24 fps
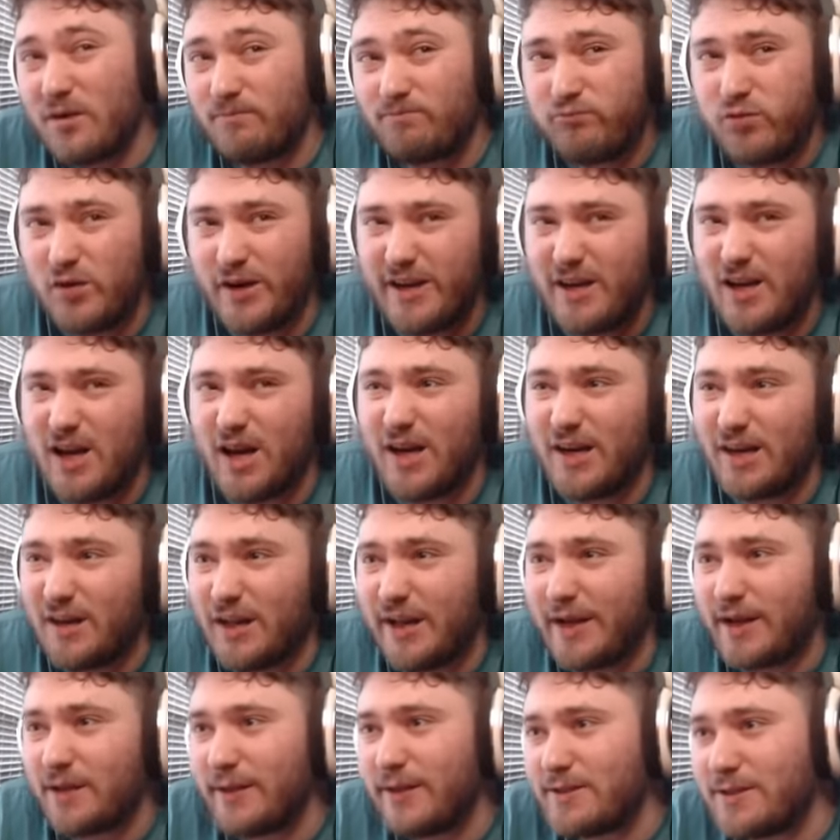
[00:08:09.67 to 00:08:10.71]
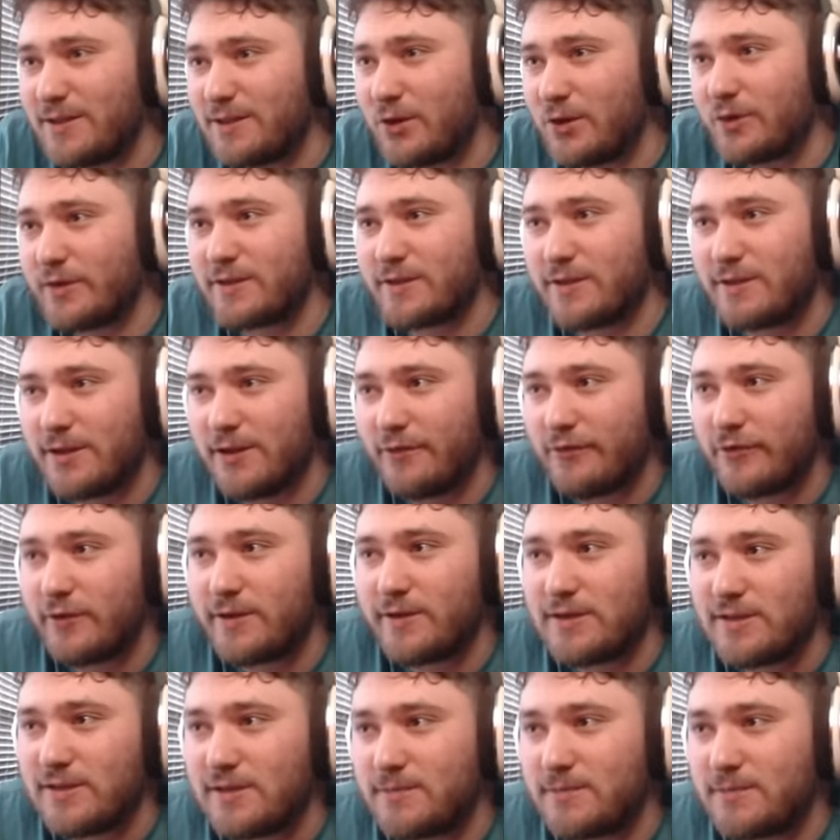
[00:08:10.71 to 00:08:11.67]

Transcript: pretty unlikely to notice the difference